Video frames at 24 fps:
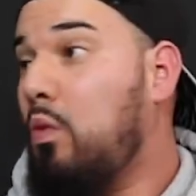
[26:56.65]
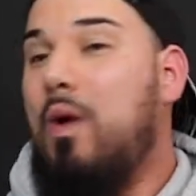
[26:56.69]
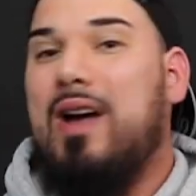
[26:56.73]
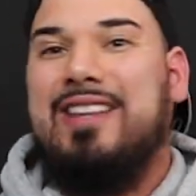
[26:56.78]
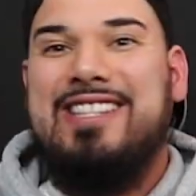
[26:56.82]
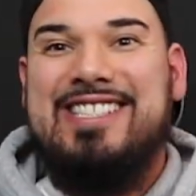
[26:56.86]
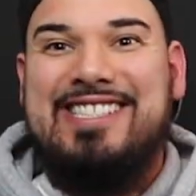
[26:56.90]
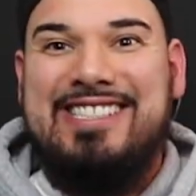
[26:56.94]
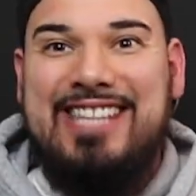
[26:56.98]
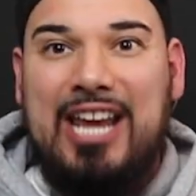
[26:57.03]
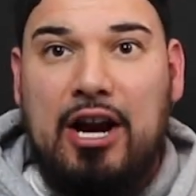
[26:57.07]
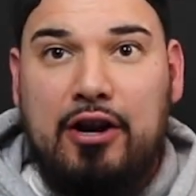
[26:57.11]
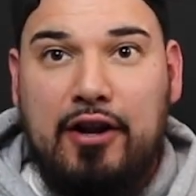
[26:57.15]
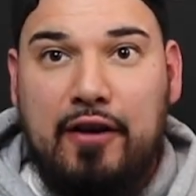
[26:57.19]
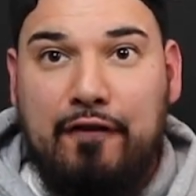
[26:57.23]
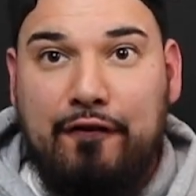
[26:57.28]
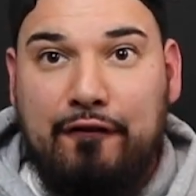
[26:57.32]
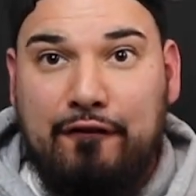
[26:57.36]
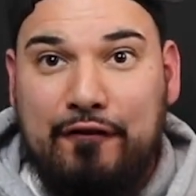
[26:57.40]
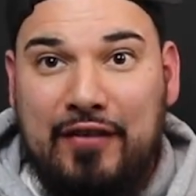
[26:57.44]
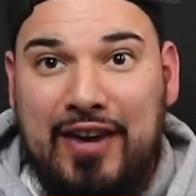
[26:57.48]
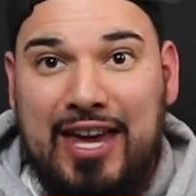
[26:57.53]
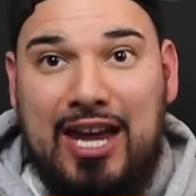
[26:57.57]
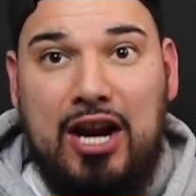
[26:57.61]
What's there to
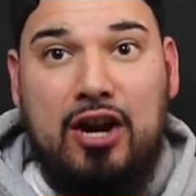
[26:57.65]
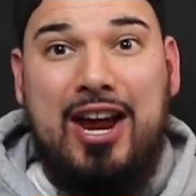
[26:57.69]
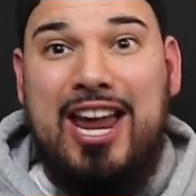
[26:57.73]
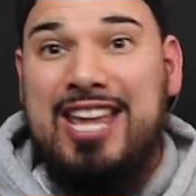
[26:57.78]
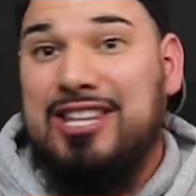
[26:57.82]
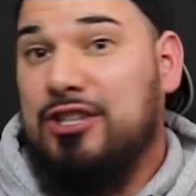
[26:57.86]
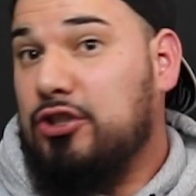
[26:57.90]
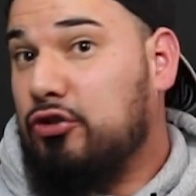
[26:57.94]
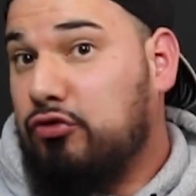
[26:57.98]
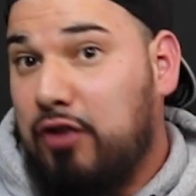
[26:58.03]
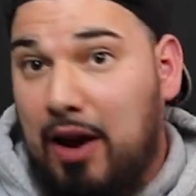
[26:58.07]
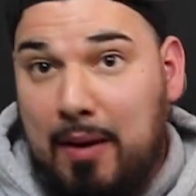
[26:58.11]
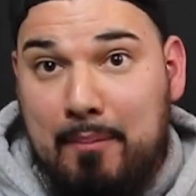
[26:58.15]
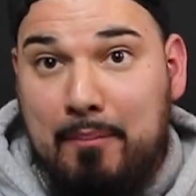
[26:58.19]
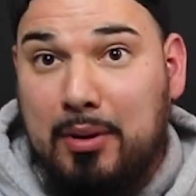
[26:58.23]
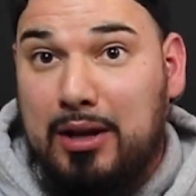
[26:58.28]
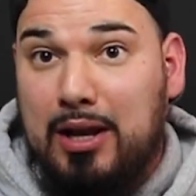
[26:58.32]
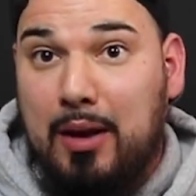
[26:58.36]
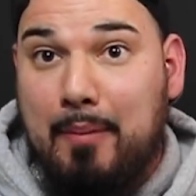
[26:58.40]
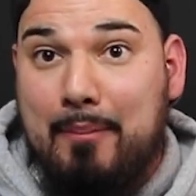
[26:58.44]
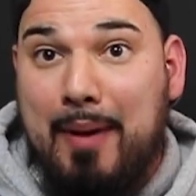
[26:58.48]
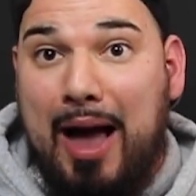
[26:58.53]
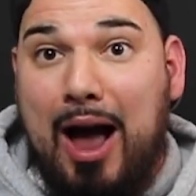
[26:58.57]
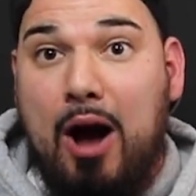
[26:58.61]
fear and
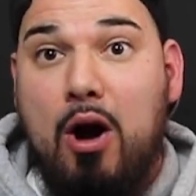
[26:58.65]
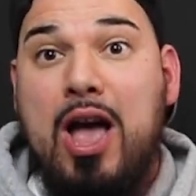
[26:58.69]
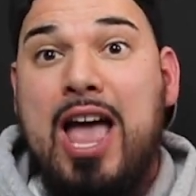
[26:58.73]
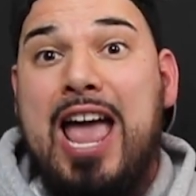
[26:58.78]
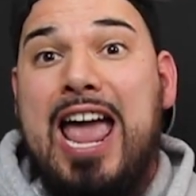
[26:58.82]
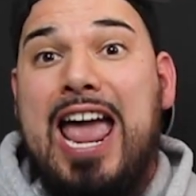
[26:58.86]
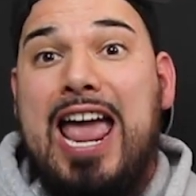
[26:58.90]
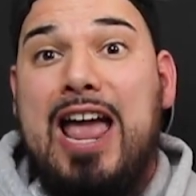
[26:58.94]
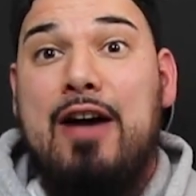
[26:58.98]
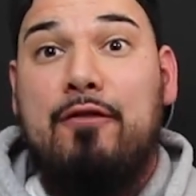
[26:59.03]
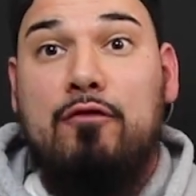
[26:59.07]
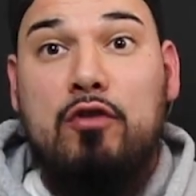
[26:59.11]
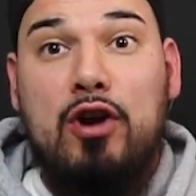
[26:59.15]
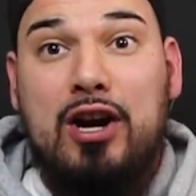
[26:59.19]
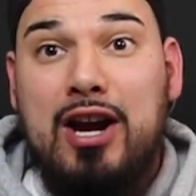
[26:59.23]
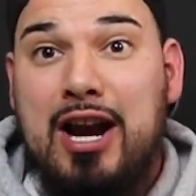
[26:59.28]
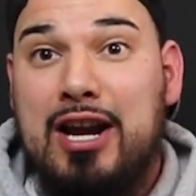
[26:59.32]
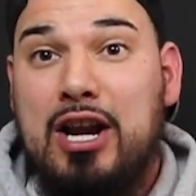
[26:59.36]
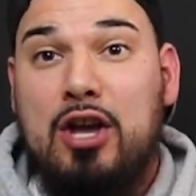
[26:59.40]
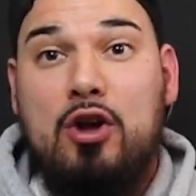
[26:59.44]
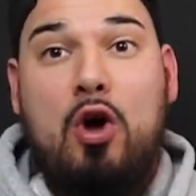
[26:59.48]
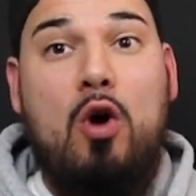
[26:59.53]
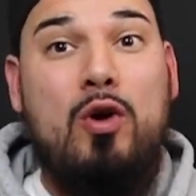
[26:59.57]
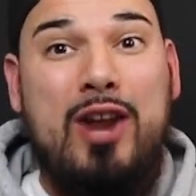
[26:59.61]
tremble about if we're
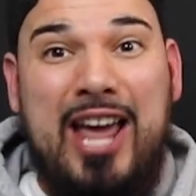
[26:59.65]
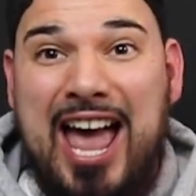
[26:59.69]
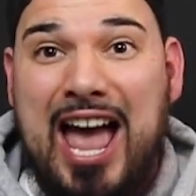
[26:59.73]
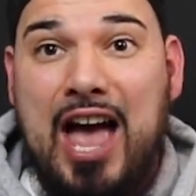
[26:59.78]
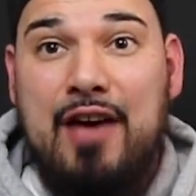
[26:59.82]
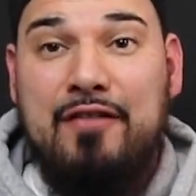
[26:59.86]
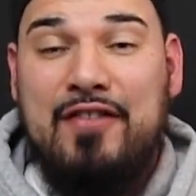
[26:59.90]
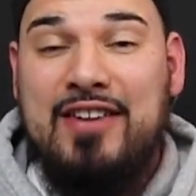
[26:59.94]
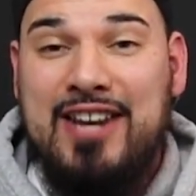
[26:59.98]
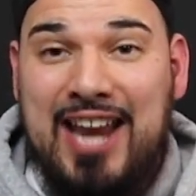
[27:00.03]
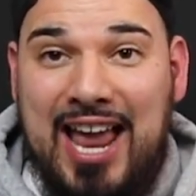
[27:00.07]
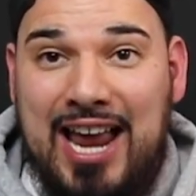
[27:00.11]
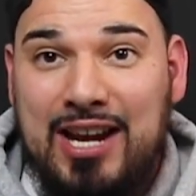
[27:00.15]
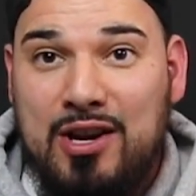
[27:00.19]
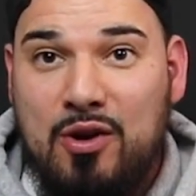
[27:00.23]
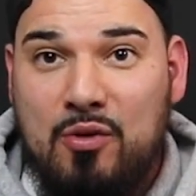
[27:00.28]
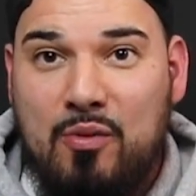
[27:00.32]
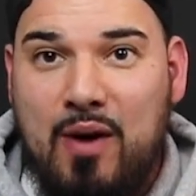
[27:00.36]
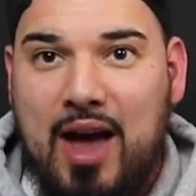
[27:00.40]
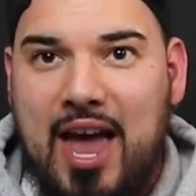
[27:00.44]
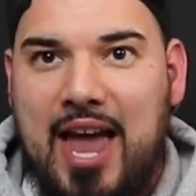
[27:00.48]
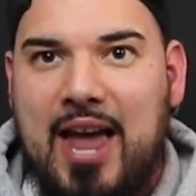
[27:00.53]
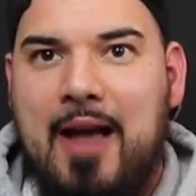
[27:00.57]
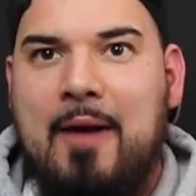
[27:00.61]
going to go to heaven
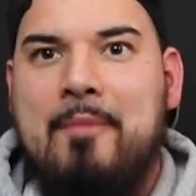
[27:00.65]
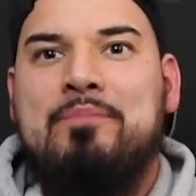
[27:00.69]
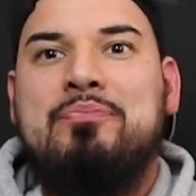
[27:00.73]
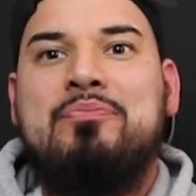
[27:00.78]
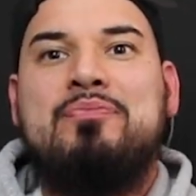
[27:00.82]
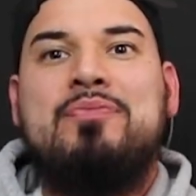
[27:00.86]
anyway?